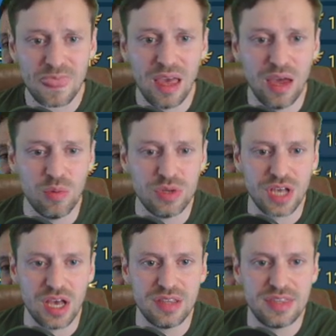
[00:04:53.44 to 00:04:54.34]
it was
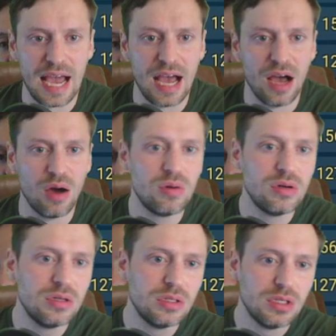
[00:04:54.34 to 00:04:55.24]
uh, Dow,
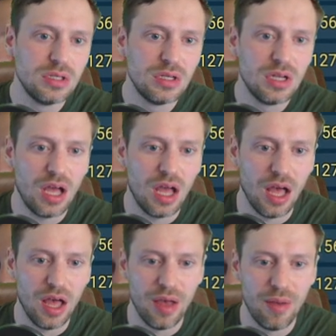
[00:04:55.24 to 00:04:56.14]

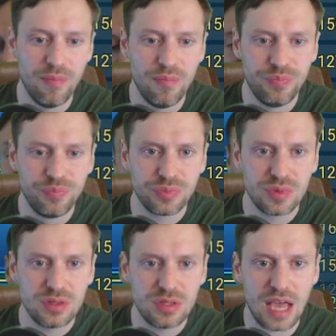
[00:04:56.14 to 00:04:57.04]
um,
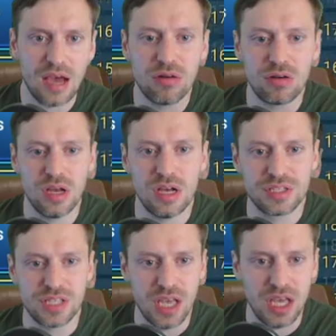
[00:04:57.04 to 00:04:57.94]
Dow,
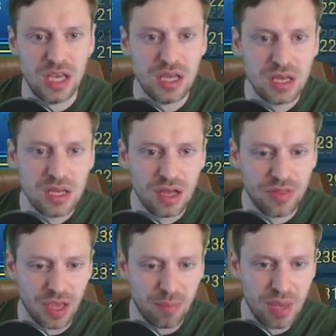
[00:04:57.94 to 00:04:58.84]
Class E, I
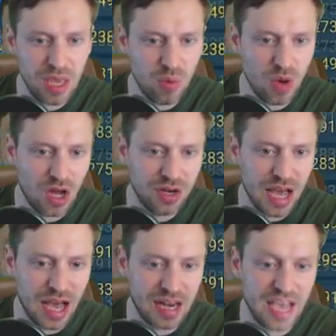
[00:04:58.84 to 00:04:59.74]
think P1
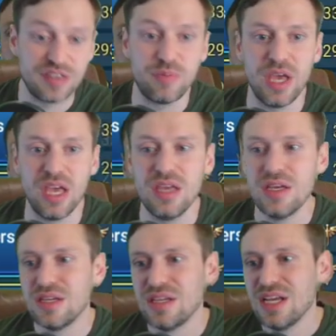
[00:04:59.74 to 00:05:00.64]
and SP.
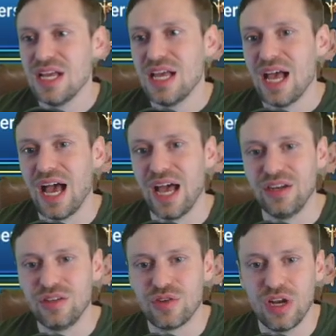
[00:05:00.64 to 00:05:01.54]

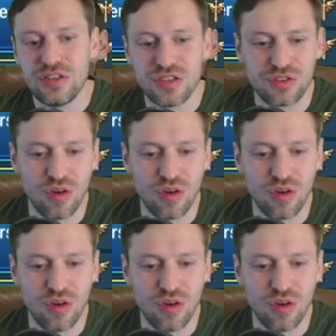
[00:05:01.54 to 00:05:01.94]
And so let's just scroll